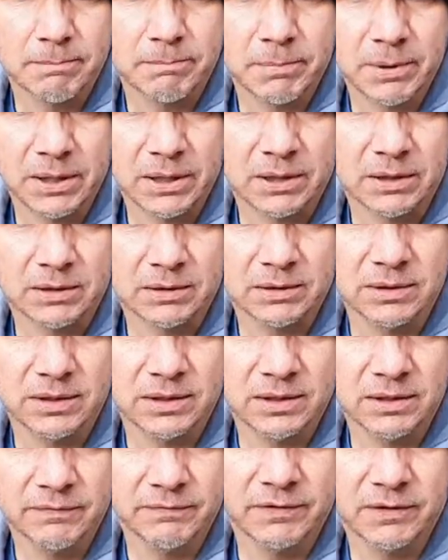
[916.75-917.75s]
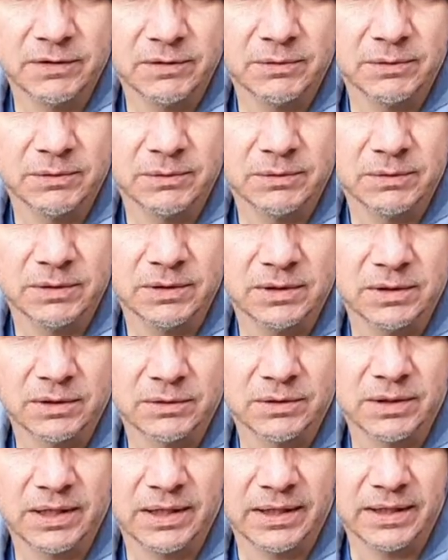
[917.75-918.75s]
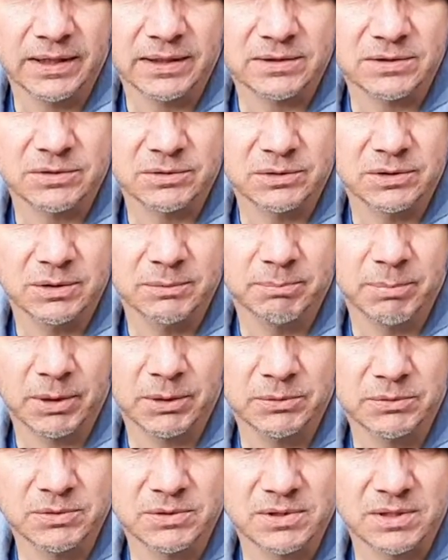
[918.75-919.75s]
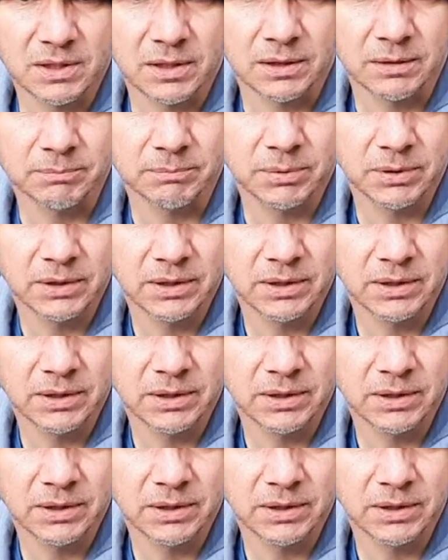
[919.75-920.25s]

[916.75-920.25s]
but if you collect all your bones up,